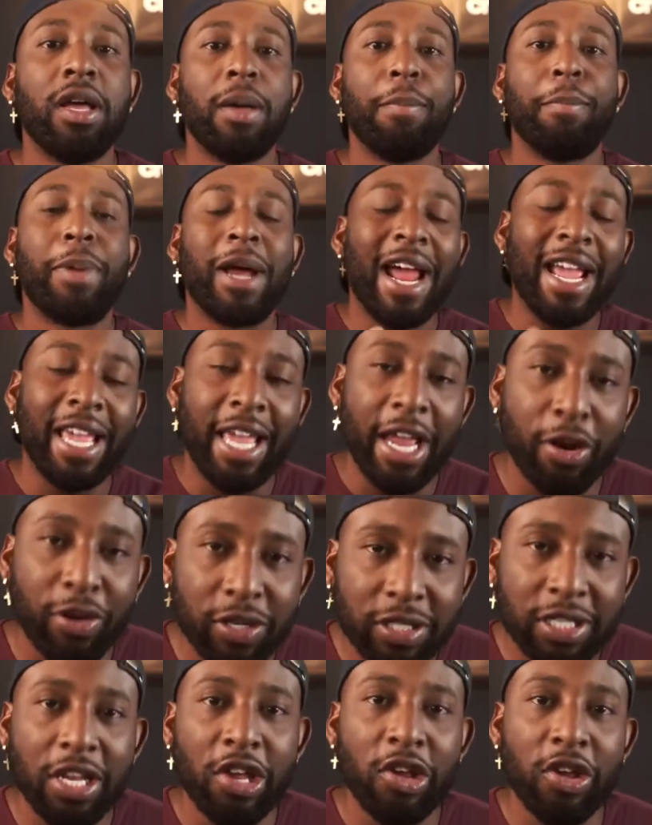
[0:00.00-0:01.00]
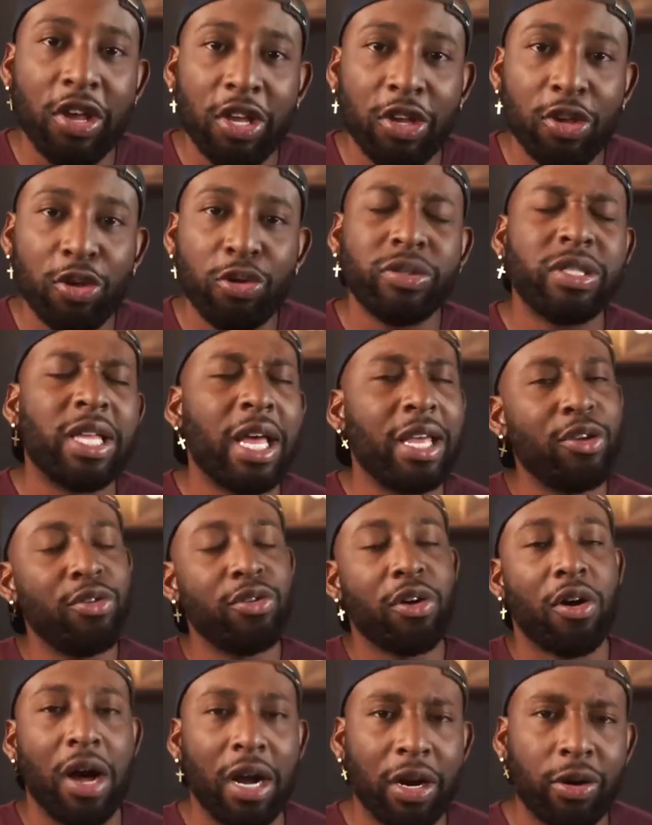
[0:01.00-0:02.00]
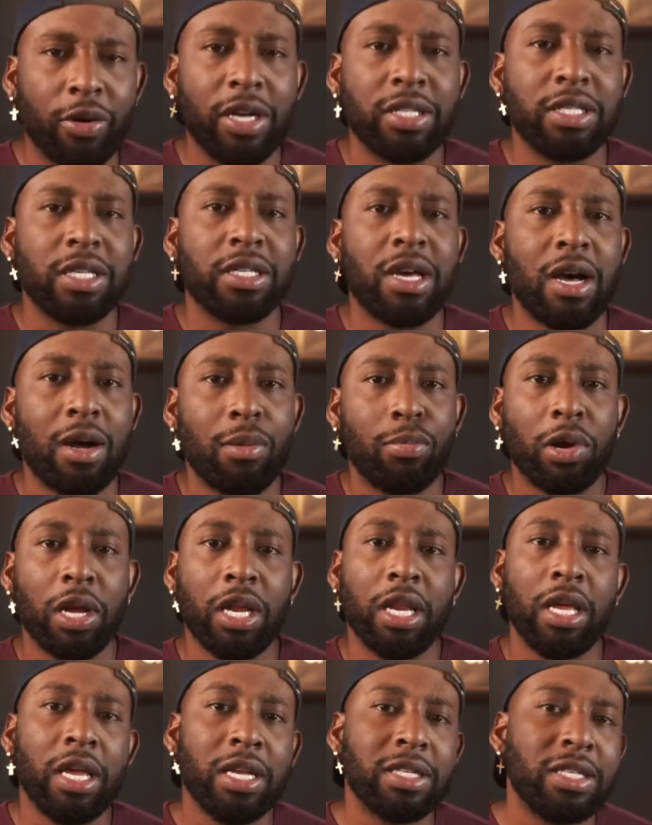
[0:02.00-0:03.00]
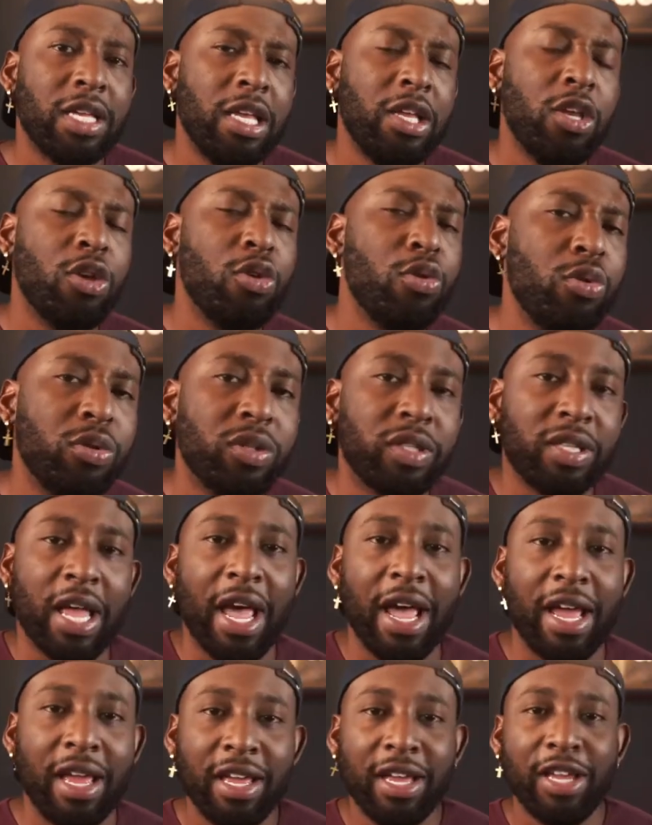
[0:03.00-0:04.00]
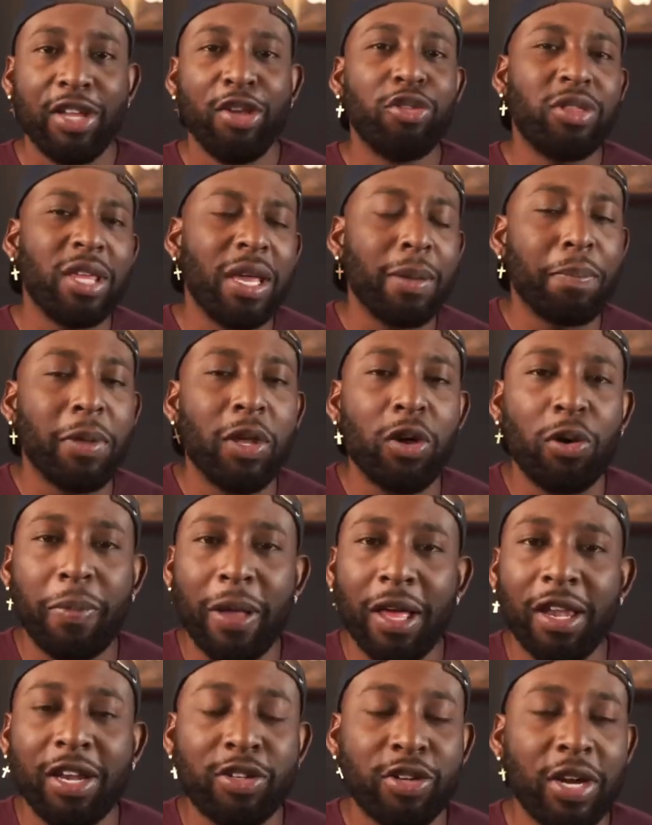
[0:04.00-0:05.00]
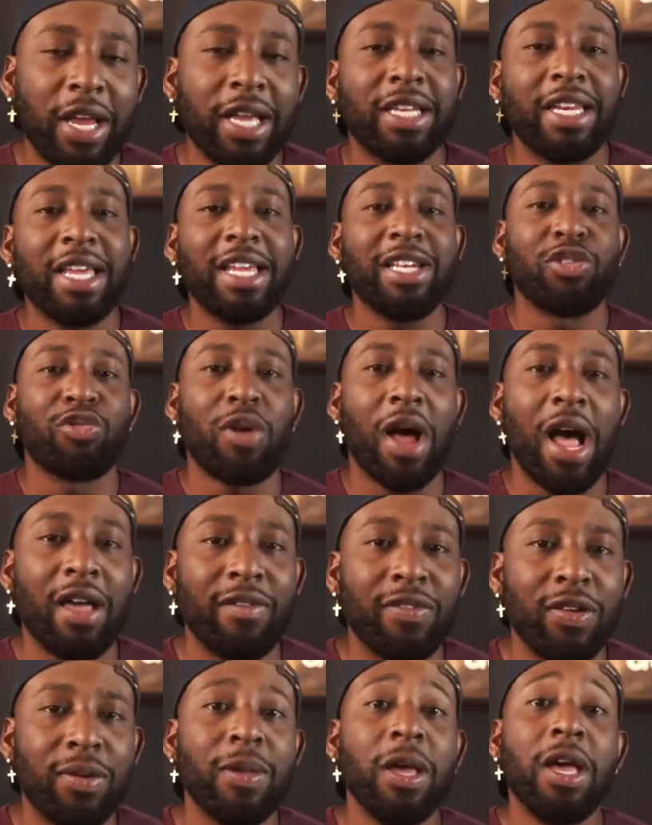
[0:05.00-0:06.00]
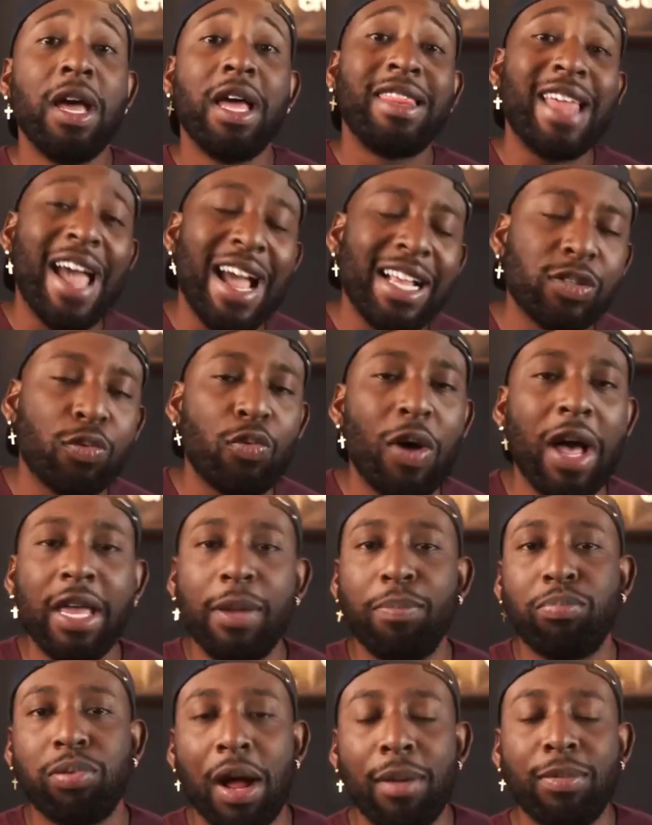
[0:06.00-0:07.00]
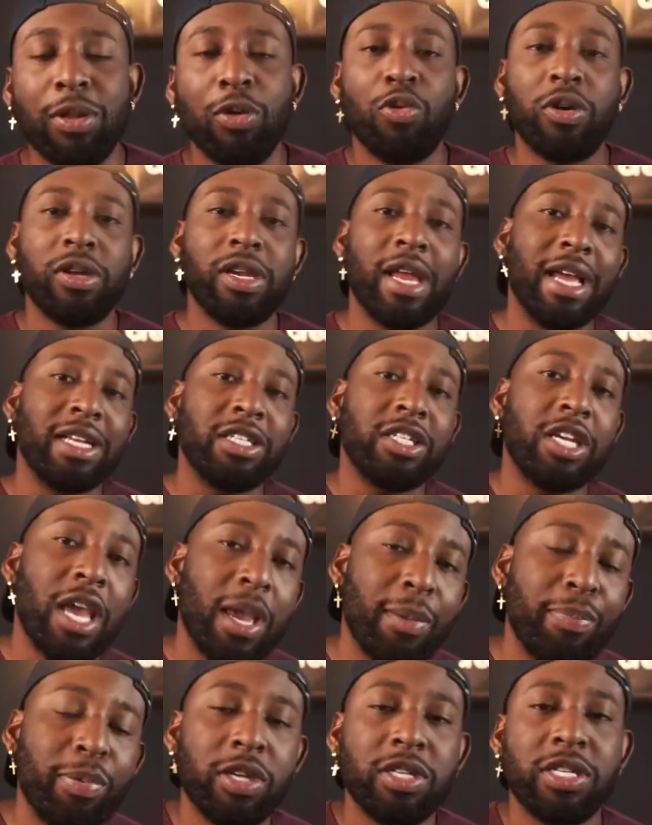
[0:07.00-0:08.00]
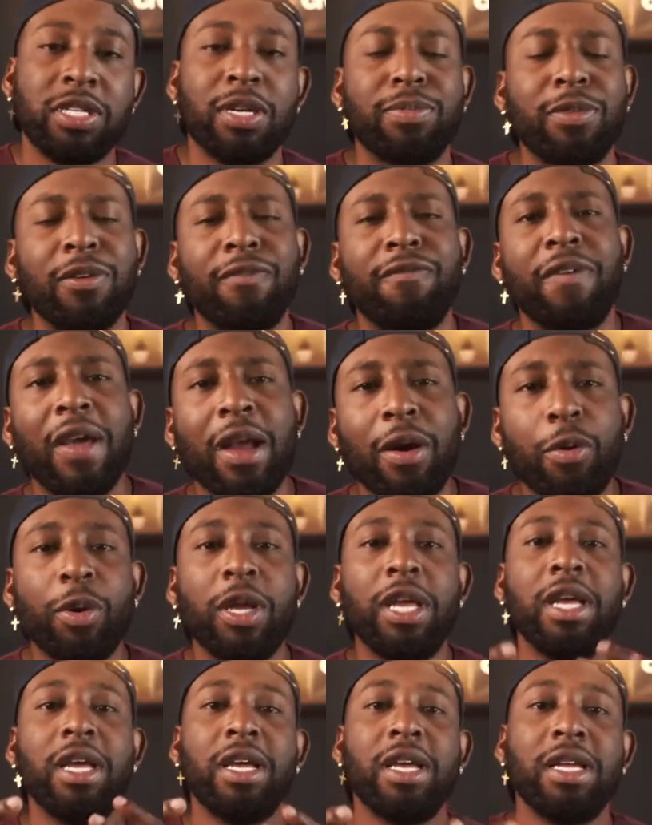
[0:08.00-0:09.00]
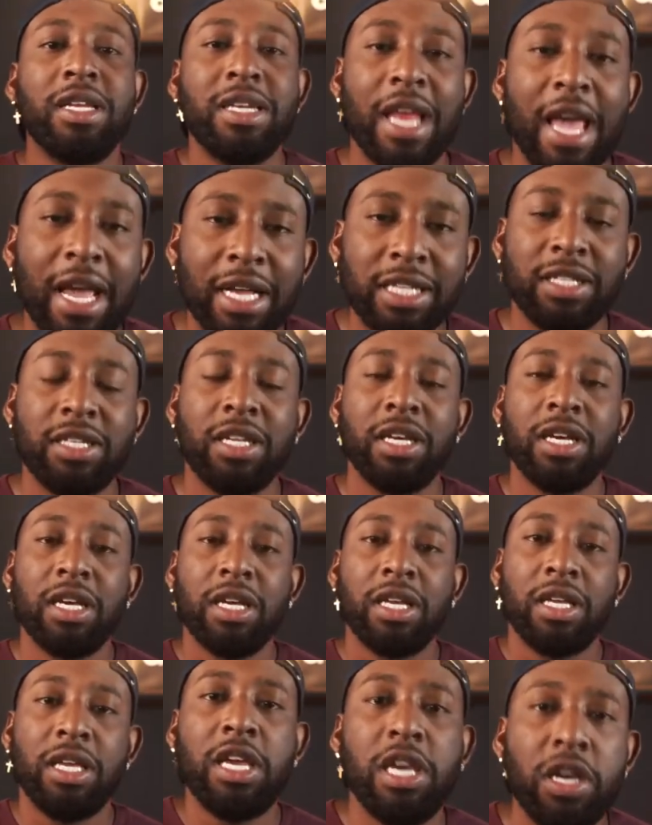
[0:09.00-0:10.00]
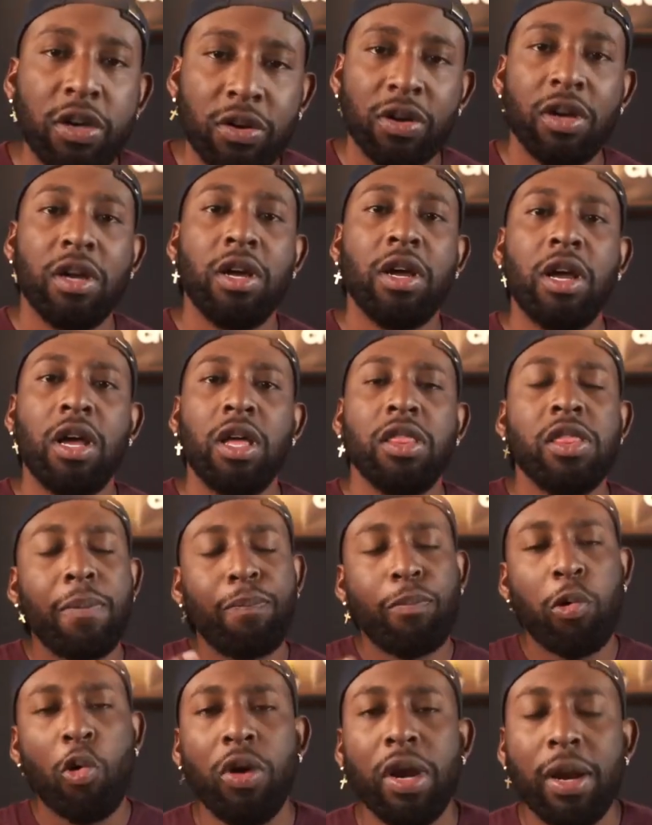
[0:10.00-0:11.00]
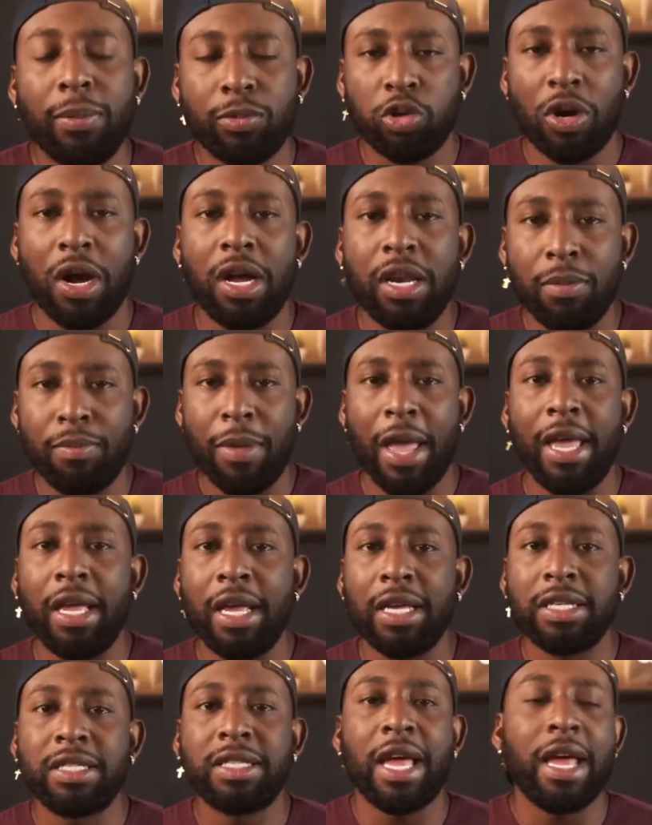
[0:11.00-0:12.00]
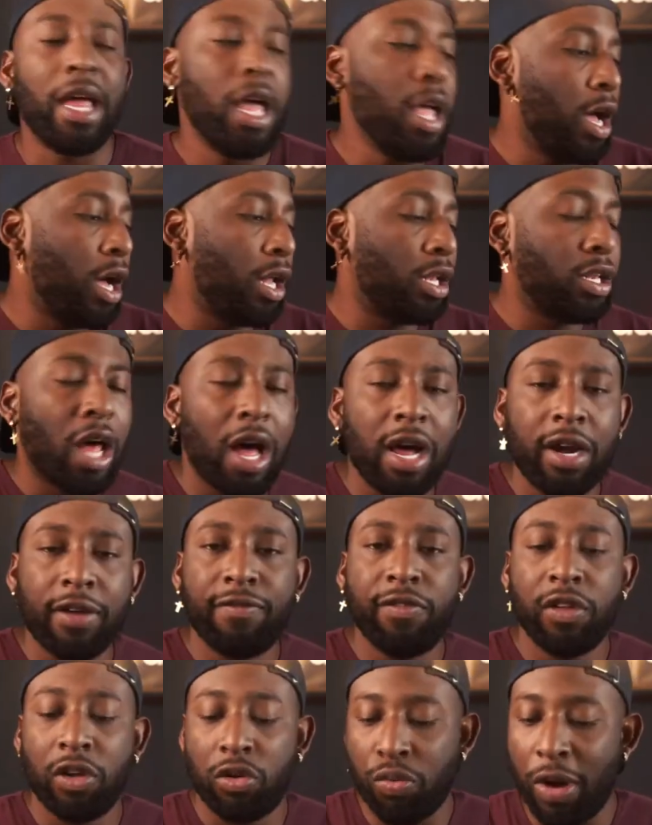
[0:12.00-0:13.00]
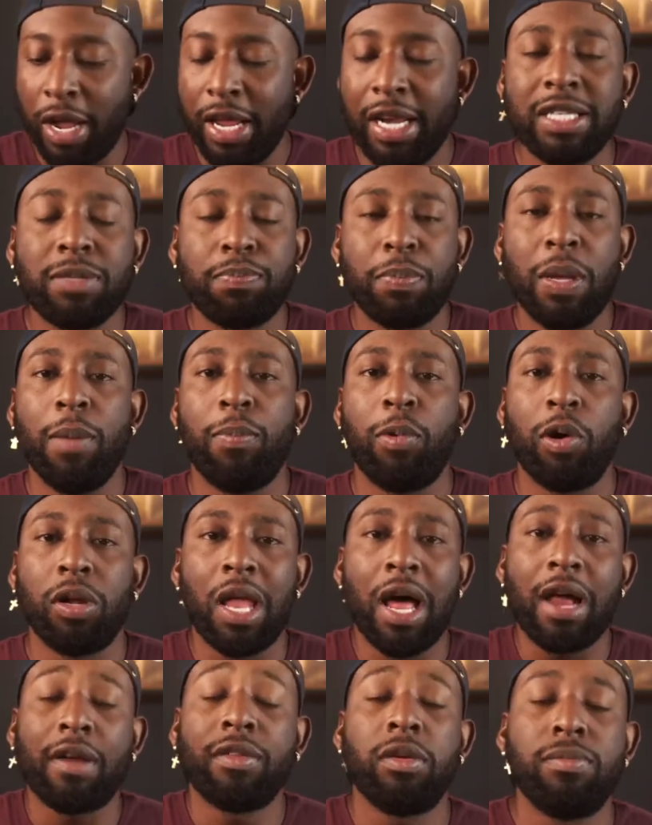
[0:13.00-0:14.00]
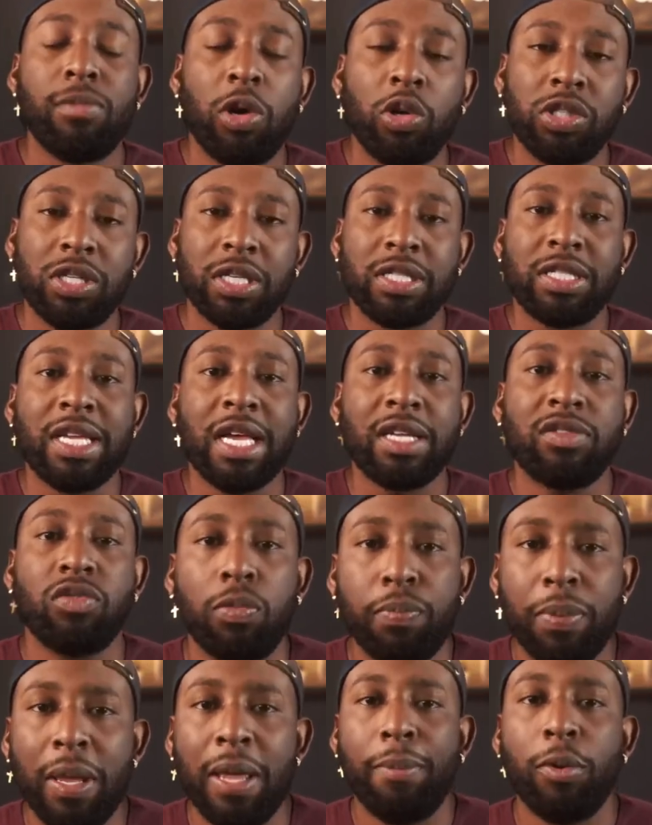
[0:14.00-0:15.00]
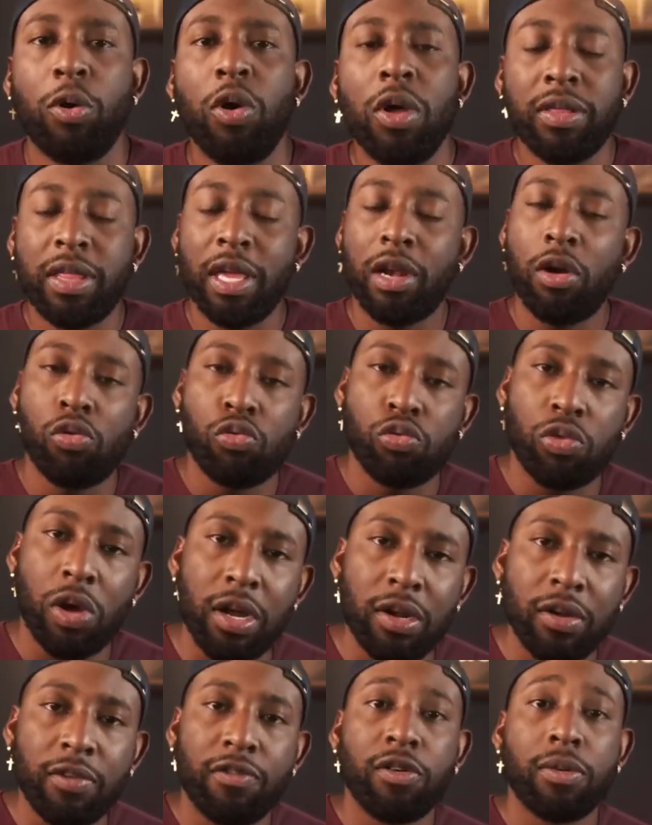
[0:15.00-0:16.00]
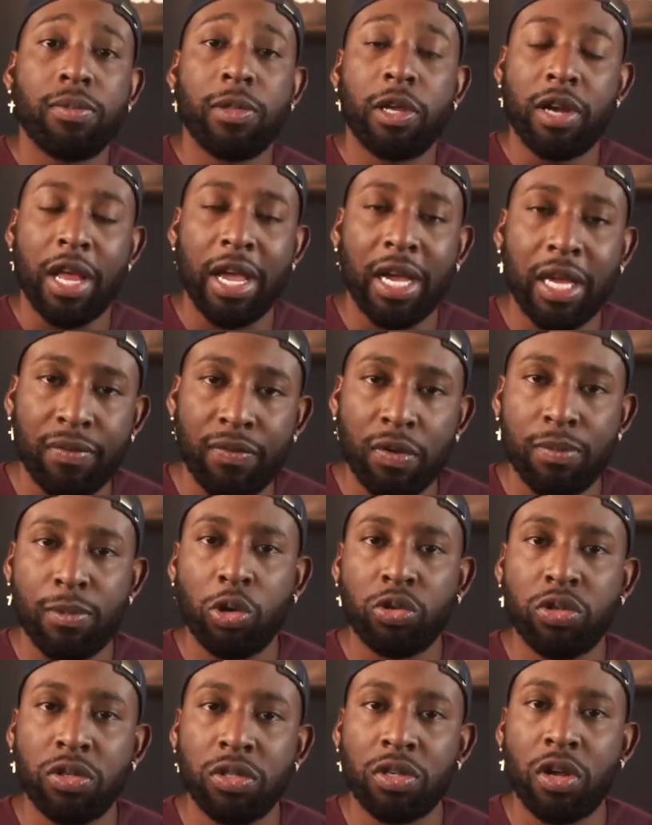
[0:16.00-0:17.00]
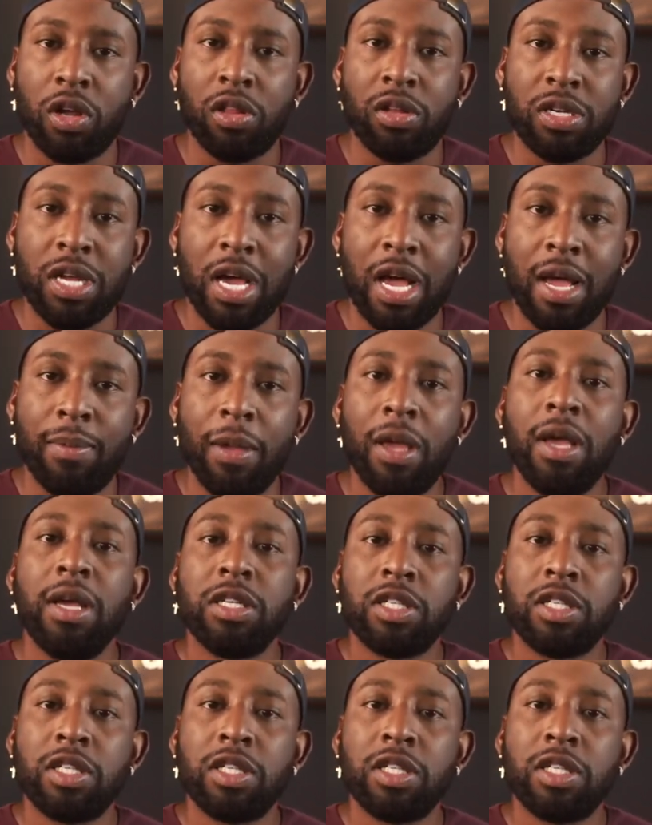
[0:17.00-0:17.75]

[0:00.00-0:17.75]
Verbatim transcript: But I guarantee you, he used that. You know how crazy Tom Brady is. He used that. You think Bill Belichick didn't drive him? That's why he probably won that championship the very next year. The point I'm trying to make is that a lot of the greatest people, a lot of the most successful people, they don't run from their negative emotions all the time.